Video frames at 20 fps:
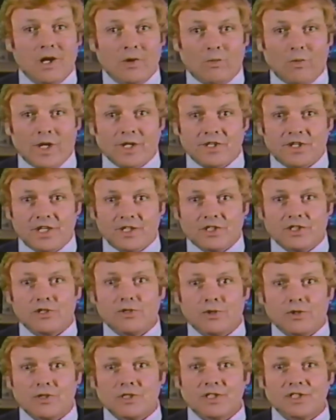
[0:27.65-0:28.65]
Wendi
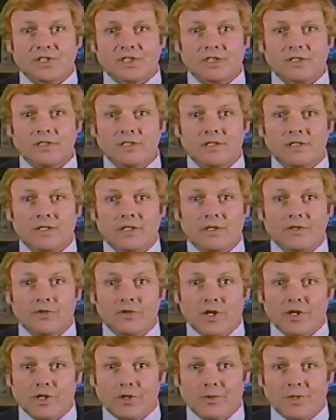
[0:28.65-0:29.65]
tours
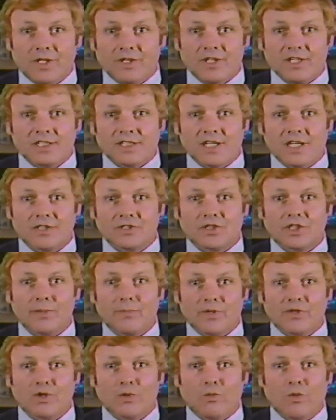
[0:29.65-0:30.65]
not only this country
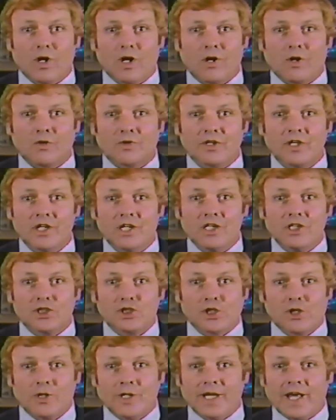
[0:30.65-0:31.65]
but the world,
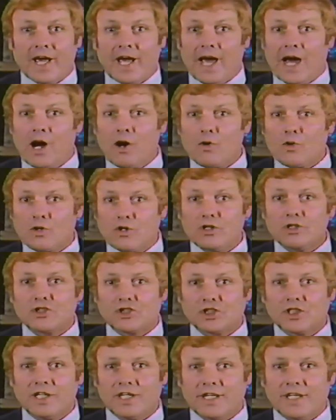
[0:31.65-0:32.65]
showing how good
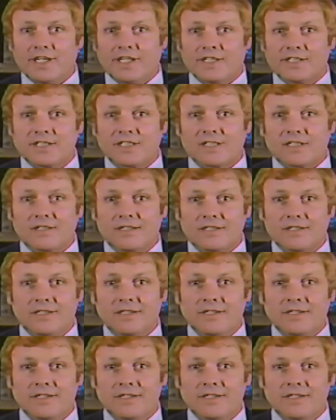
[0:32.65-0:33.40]
she is